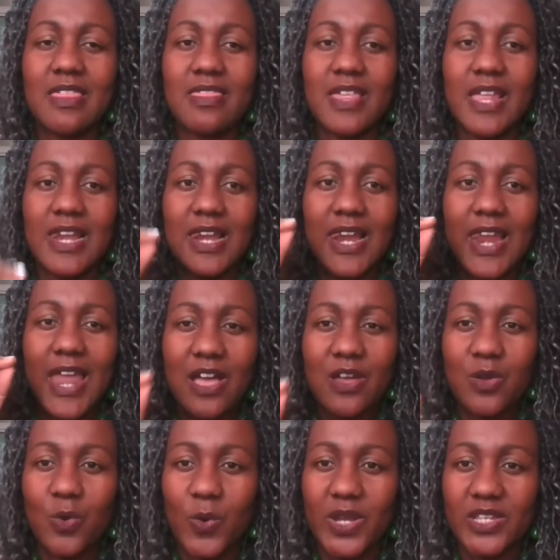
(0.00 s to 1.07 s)
the
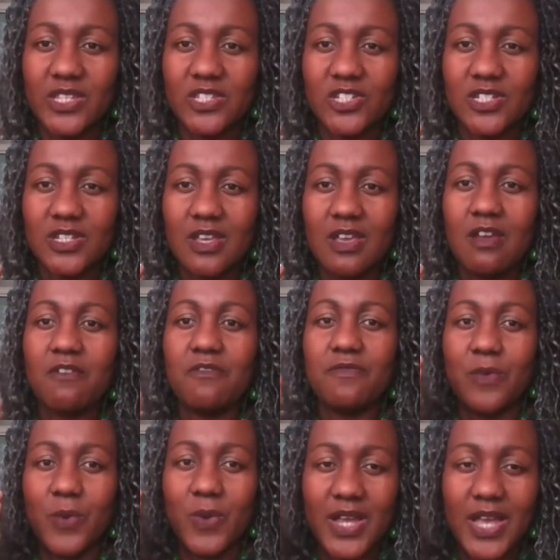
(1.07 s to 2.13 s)
language
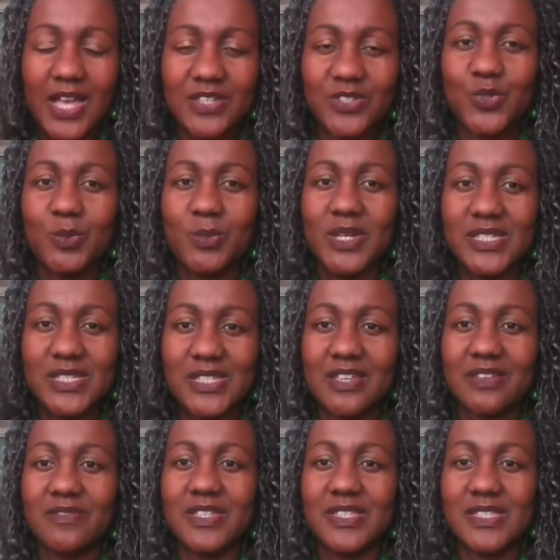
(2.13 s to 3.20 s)
for customer
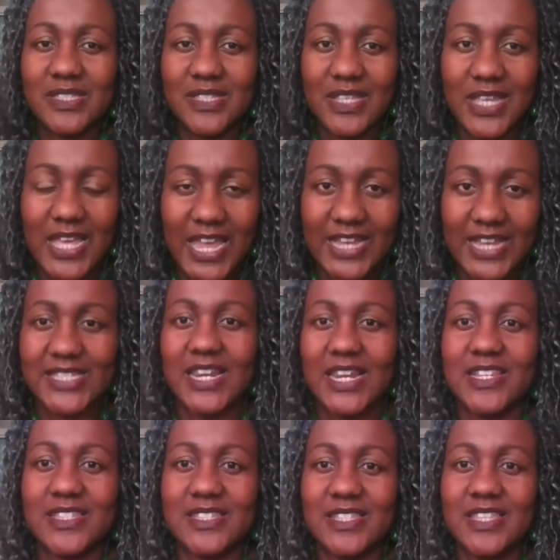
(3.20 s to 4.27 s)
service
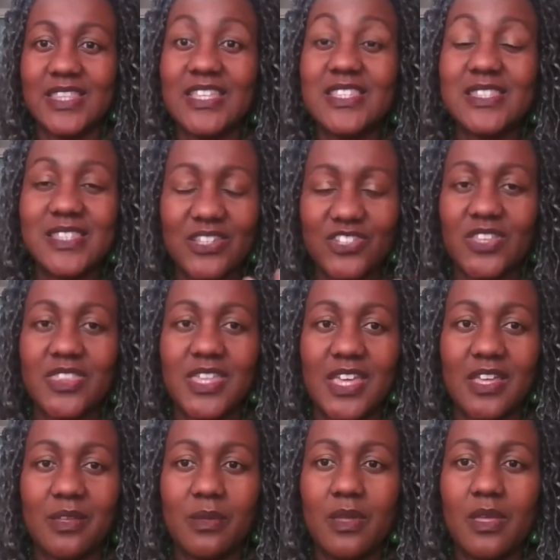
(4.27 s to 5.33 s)
excellence. There's such a
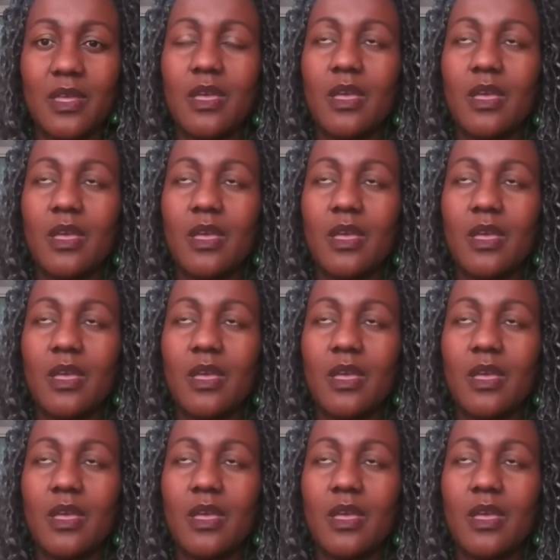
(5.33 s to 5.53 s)
thing.